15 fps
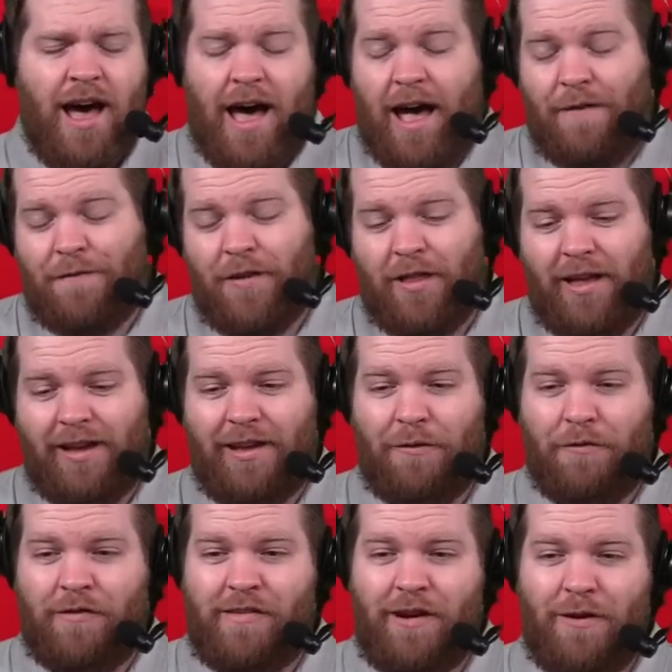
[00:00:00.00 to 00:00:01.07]
I felt like he
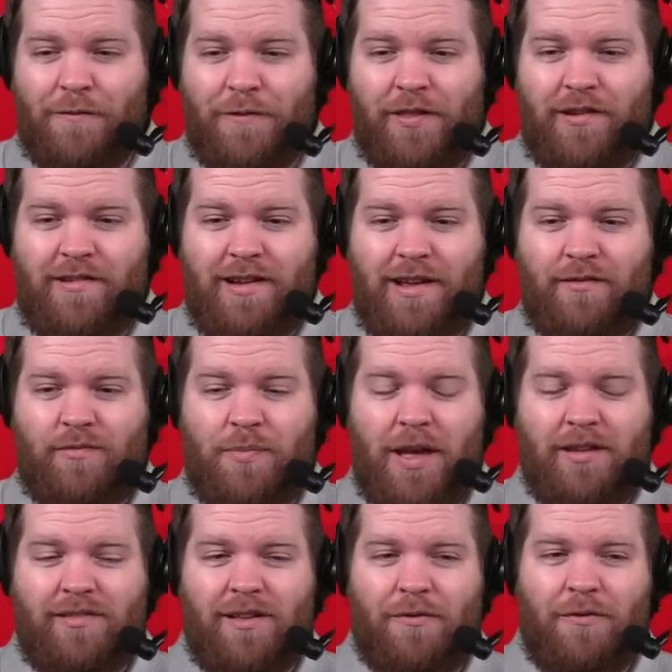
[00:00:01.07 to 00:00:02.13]
was cheering for the Chiefs
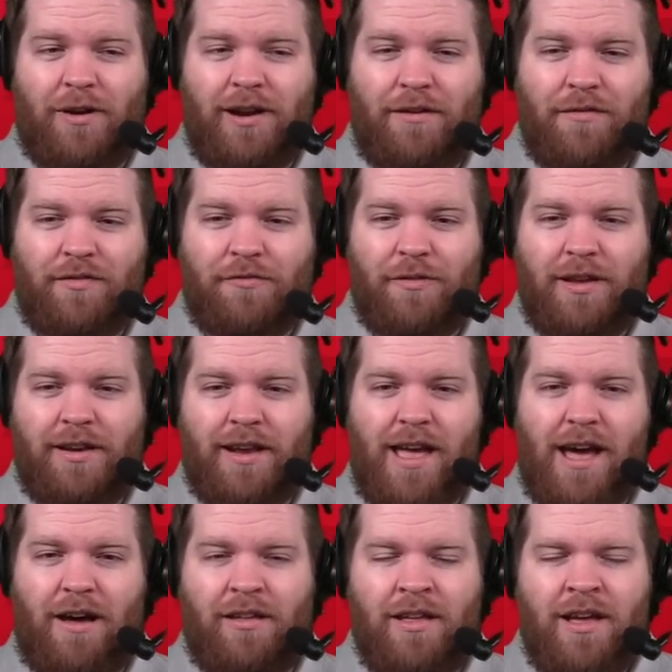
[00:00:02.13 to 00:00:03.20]
based on what he was tweeting
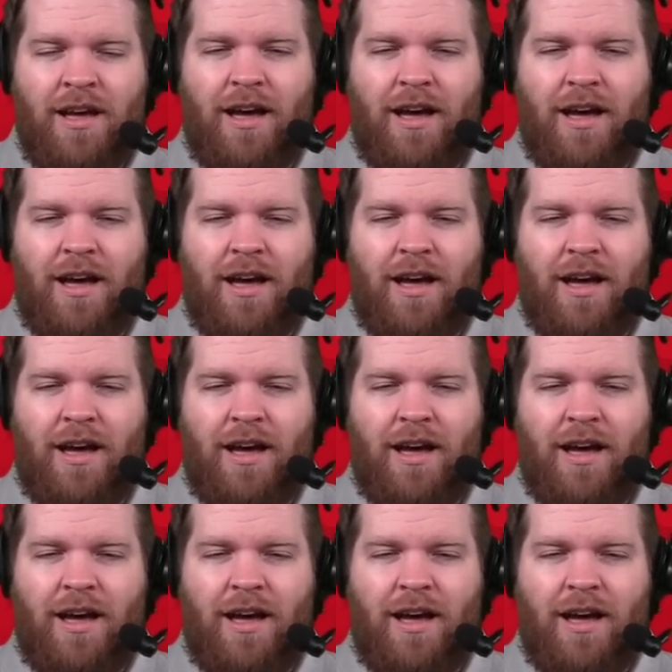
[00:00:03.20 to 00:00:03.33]
out.